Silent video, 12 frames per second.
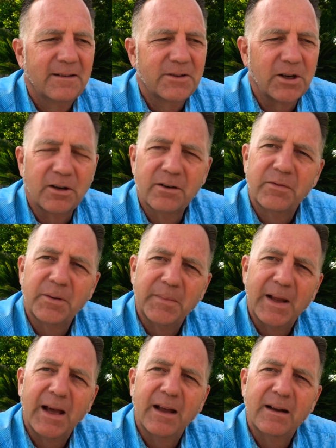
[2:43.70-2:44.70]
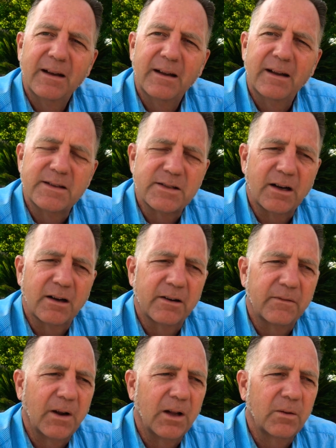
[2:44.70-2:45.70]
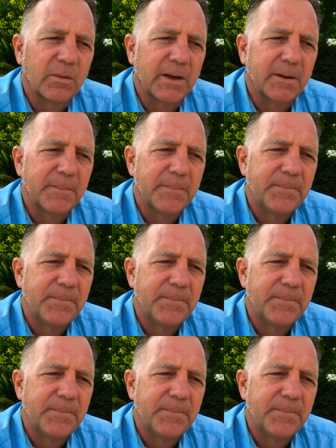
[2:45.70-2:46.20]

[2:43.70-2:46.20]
turned from that, and started following Him.